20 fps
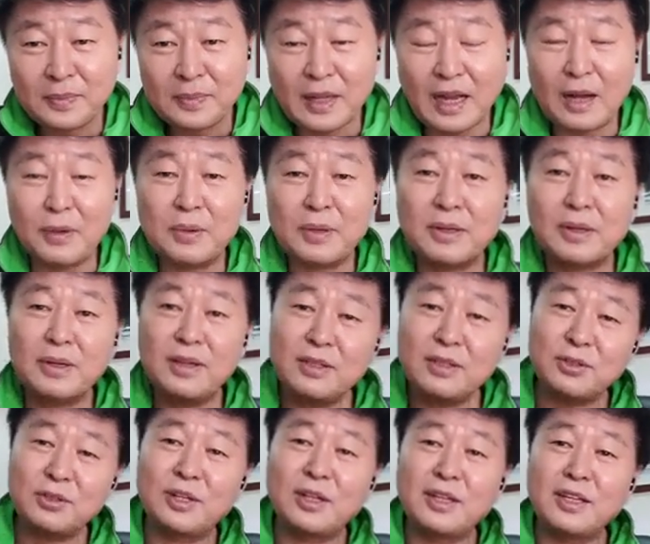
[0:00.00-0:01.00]
Our
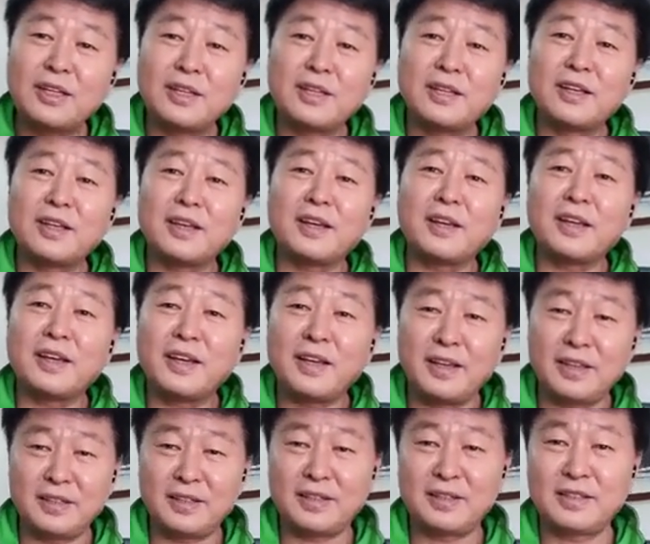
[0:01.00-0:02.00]
Christianity
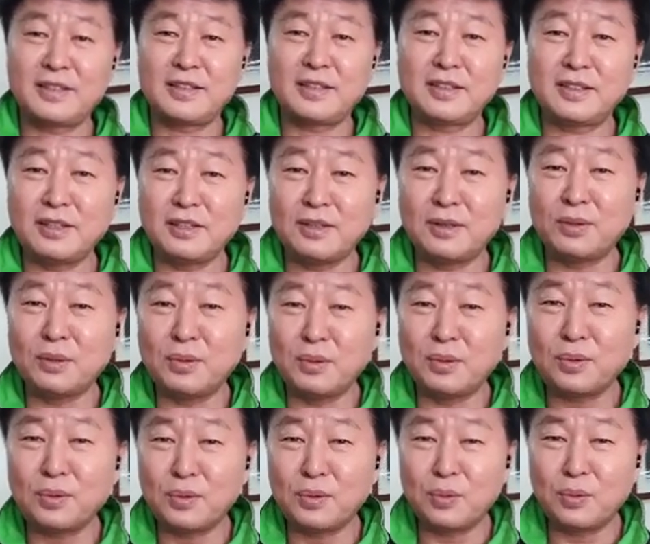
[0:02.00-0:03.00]
is the
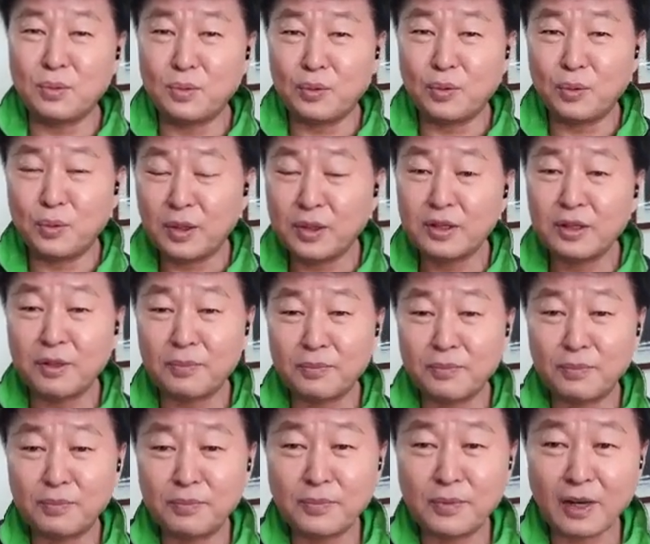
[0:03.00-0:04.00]
word of
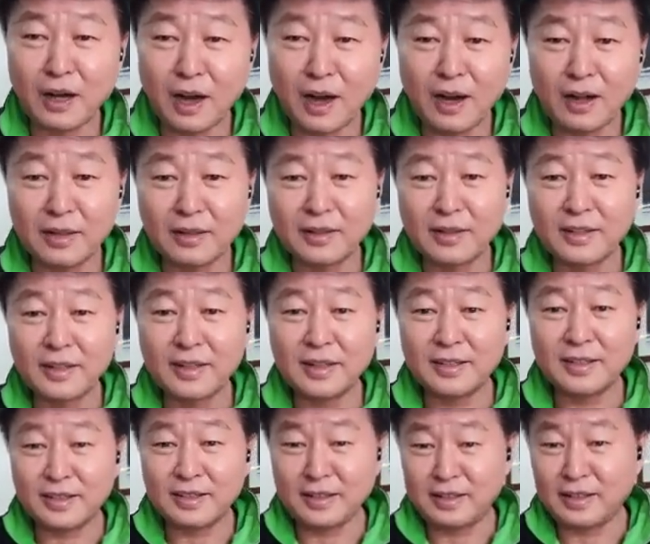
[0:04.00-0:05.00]
God
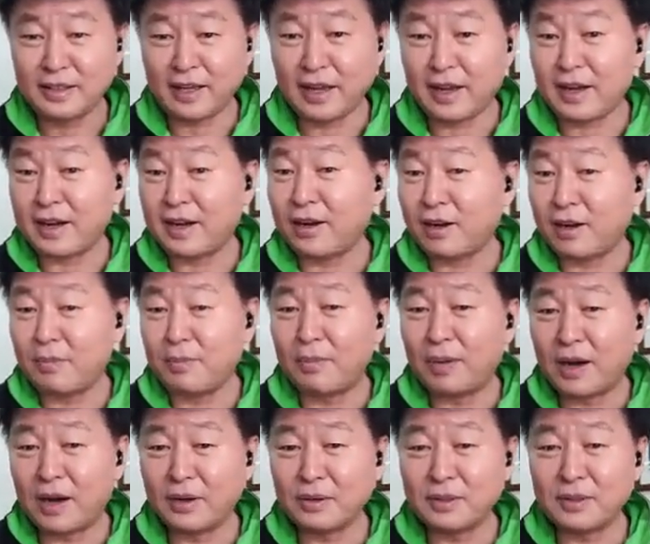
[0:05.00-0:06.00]
tell
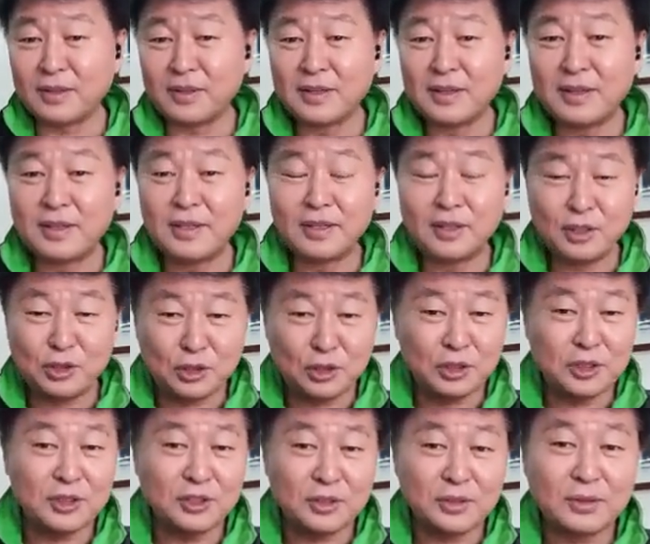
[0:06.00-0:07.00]
about
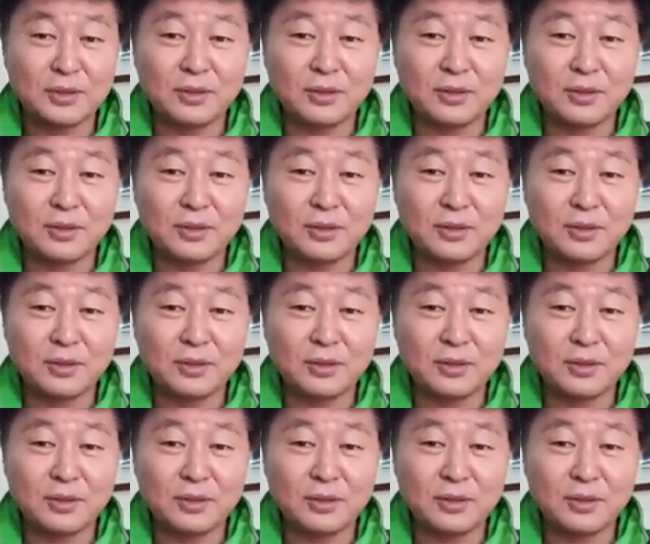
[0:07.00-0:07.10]
Jesus